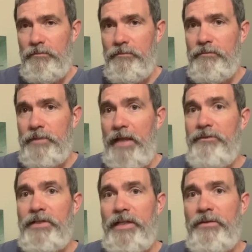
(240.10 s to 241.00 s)

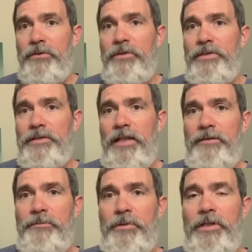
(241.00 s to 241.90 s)
navigate through this
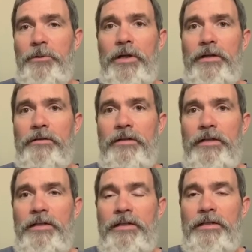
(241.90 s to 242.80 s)
life pretty well
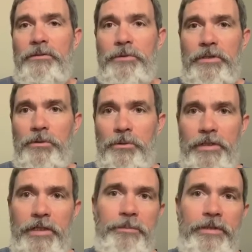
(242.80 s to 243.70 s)
with the Lord
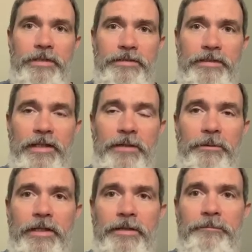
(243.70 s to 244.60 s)
helping us in that
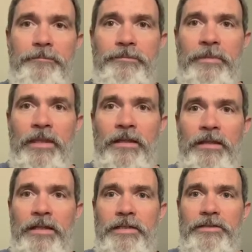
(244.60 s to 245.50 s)
way.
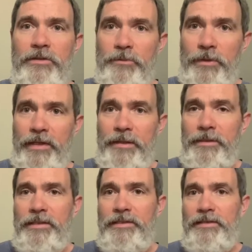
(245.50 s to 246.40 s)
And so as we think
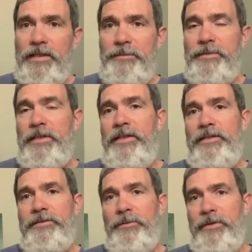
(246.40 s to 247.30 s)
about these
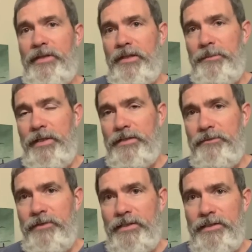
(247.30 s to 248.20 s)
lampstands, we think about the
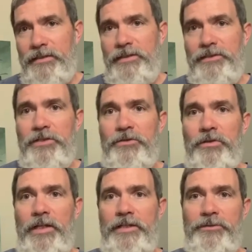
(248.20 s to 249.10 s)
fact that these
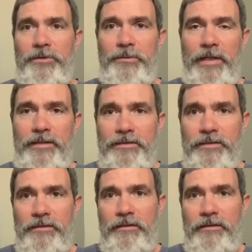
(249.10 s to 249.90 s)
Israelites were about to